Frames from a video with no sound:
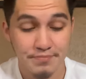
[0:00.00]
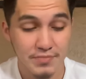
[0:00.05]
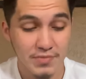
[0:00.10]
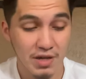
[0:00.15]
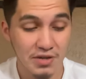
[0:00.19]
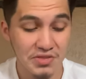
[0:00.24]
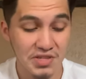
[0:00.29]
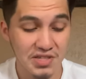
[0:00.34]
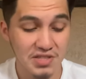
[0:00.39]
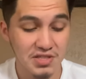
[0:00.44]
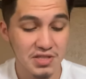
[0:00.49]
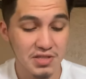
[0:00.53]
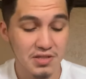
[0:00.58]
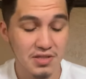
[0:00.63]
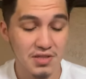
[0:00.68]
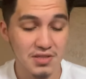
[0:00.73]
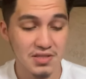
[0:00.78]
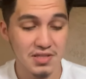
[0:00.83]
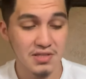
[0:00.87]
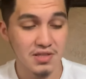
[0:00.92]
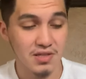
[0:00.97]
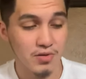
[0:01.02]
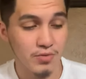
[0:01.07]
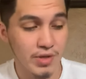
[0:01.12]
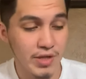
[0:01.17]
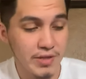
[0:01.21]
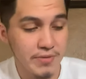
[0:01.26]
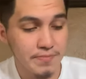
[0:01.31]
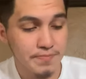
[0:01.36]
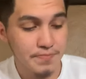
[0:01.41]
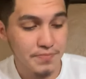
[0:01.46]
I think it's just because it's
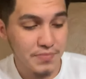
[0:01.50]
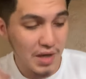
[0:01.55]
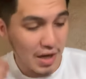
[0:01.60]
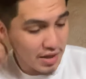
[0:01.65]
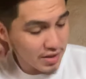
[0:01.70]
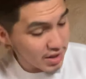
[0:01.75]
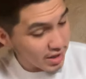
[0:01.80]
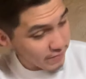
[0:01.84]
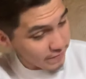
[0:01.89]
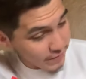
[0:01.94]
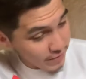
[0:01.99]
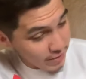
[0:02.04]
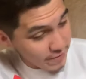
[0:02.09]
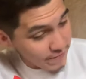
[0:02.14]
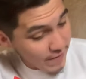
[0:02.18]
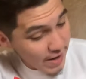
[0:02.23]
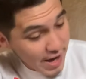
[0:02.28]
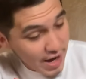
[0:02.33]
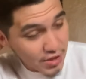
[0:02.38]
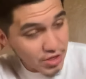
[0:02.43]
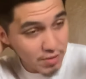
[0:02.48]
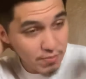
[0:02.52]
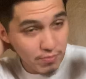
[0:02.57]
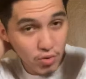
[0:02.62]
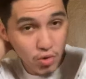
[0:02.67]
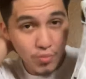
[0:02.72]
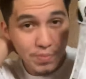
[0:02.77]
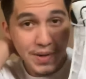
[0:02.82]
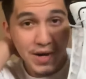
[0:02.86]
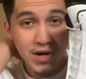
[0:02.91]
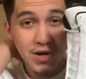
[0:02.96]
green. I think if, if I had the
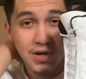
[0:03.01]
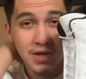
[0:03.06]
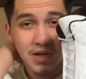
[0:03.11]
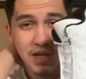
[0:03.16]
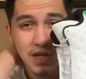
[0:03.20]
blue pair,